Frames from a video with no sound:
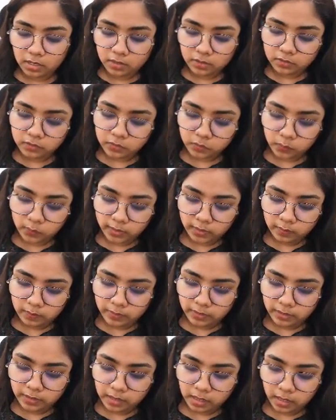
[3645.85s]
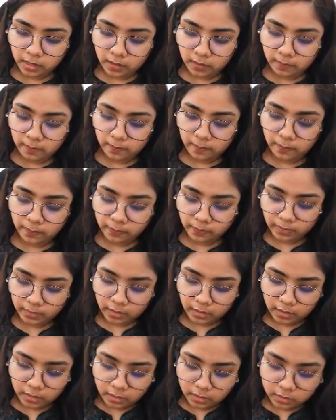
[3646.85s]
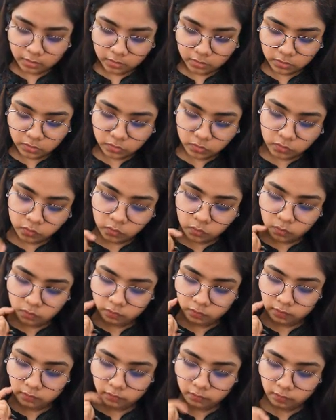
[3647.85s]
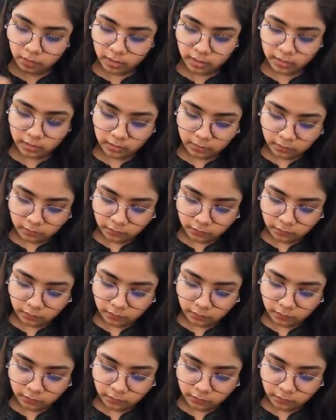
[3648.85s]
so it will be 2 over 5